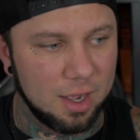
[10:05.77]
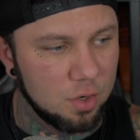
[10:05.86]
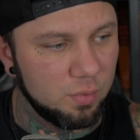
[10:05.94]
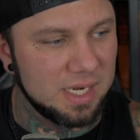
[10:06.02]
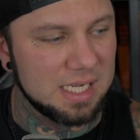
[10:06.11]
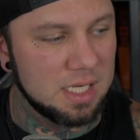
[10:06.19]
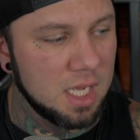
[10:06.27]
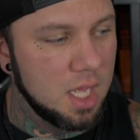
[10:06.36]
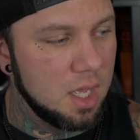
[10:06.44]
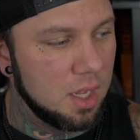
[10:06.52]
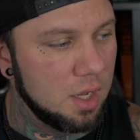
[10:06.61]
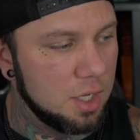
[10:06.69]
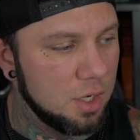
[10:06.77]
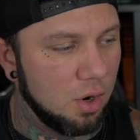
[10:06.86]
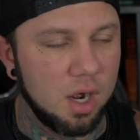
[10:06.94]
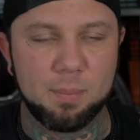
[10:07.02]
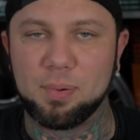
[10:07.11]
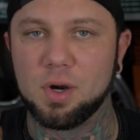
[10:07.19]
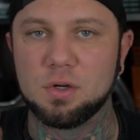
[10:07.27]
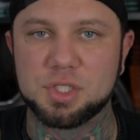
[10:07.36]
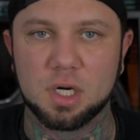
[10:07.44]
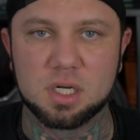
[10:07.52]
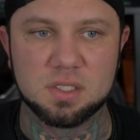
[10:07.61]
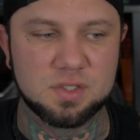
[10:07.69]
we, approach
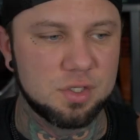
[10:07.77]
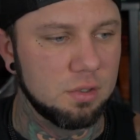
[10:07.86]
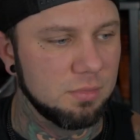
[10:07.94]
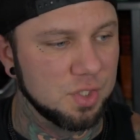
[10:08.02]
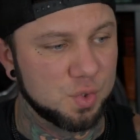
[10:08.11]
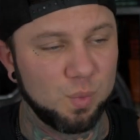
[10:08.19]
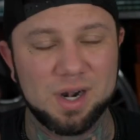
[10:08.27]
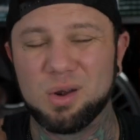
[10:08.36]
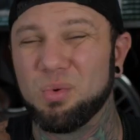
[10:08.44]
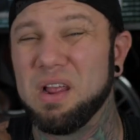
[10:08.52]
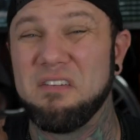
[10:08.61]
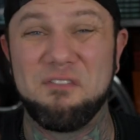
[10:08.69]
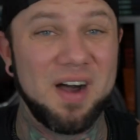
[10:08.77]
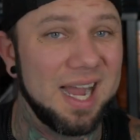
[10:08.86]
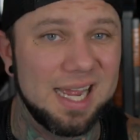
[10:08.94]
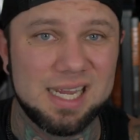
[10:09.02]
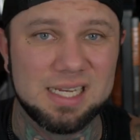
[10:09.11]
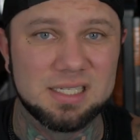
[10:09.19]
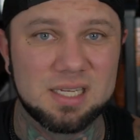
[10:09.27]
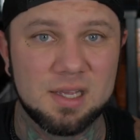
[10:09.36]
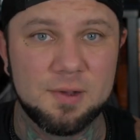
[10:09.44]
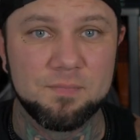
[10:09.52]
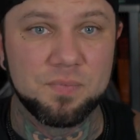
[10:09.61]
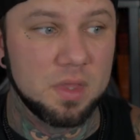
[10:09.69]
our consumers? Where do we find
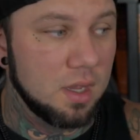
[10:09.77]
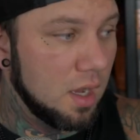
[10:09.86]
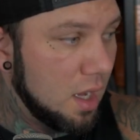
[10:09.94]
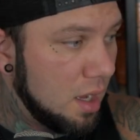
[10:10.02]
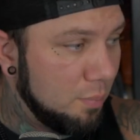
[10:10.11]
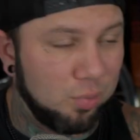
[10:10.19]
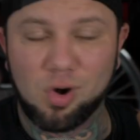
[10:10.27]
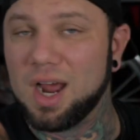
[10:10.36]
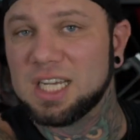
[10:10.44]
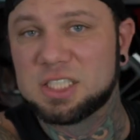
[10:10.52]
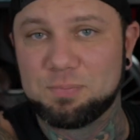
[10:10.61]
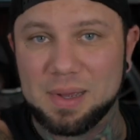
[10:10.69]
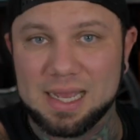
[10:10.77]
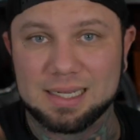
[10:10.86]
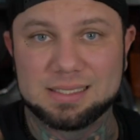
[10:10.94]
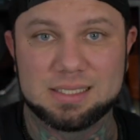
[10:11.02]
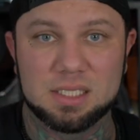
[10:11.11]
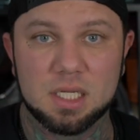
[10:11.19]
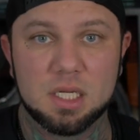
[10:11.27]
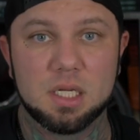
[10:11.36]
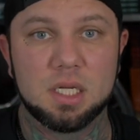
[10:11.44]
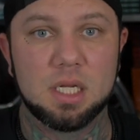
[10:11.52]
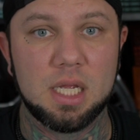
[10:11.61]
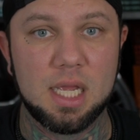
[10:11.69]
prospects?
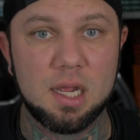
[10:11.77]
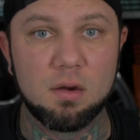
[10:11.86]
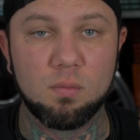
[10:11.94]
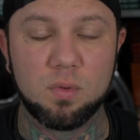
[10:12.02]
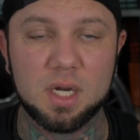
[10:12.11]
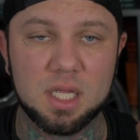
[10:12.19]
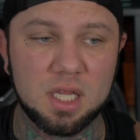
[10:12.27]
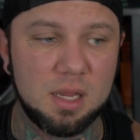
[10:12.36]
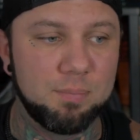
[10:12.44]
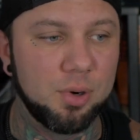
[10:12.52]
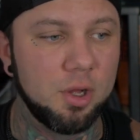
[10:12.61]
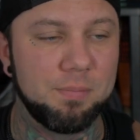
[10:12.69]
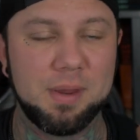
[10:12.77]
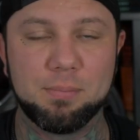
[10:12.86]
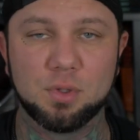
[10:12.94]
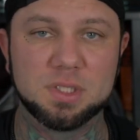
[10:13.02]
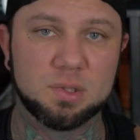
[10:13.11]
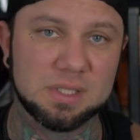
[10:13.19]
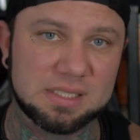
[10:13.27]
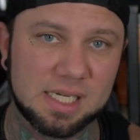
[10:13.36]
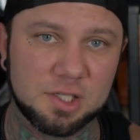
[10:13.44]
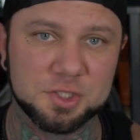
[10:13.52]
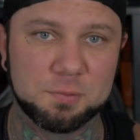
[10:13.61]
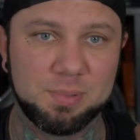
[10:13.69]
It really put people into a
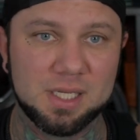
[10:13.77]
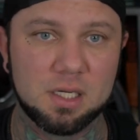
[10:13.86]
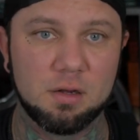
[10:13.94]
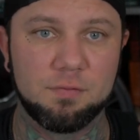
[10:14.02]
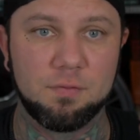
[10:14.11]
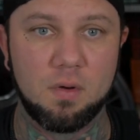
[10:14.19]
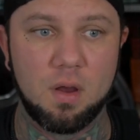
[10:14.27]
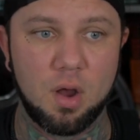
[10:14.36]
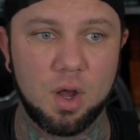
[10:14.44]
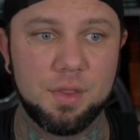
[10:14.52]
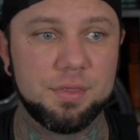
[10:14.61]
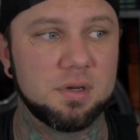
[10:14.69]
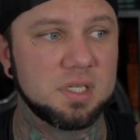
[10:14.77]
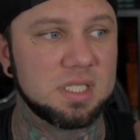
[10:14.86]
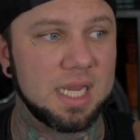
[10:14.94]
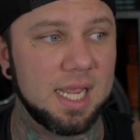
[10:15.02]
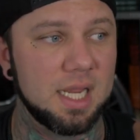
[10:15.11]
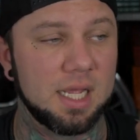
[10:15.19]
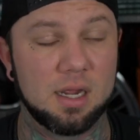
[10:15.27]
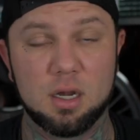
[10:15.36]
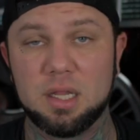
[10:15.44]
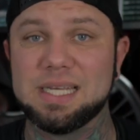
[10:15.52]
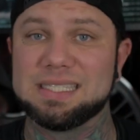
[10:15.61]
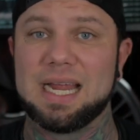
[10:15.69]
tailspin of understanding, or
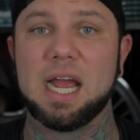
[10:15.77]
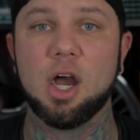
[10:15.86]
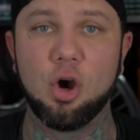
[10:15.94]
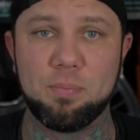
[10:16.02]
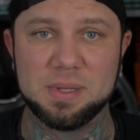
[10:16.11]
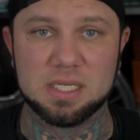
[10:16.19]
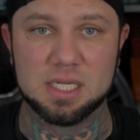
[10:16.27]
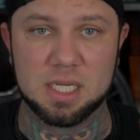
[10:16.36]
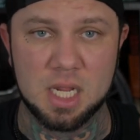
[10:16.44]
at least I hope it did,